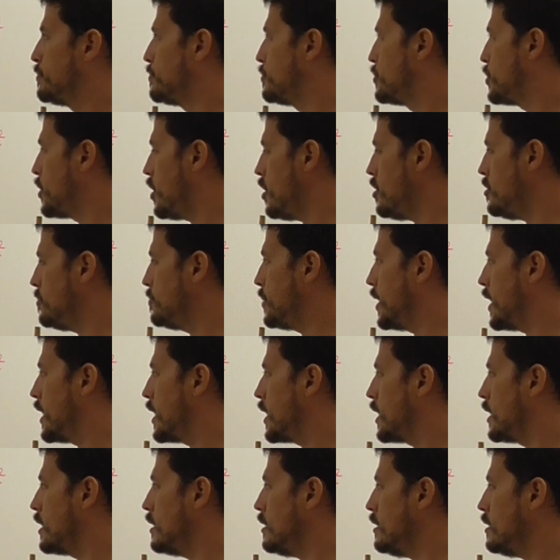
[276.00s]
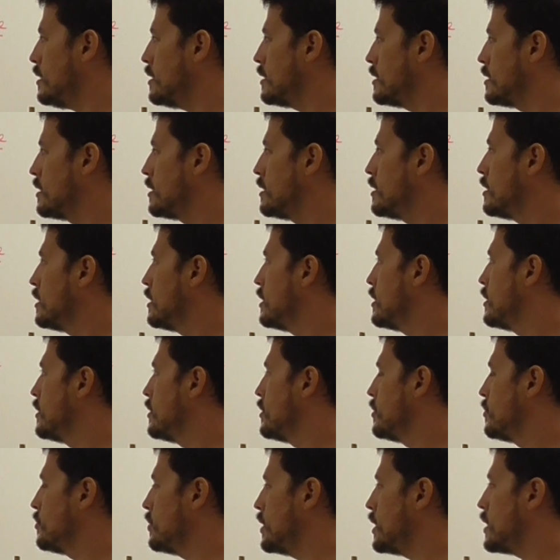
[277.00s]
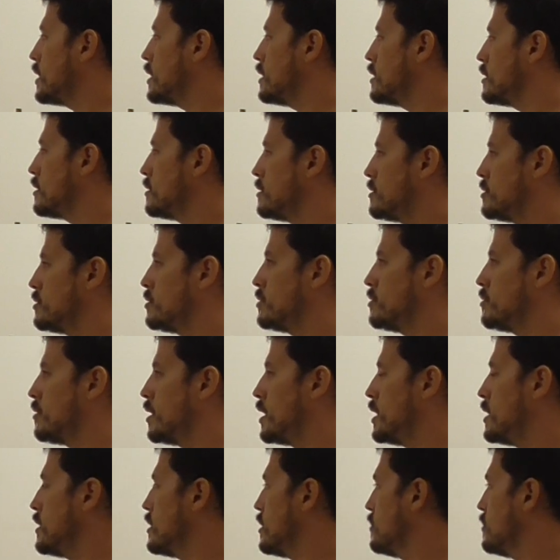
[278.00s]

Propane, we can do a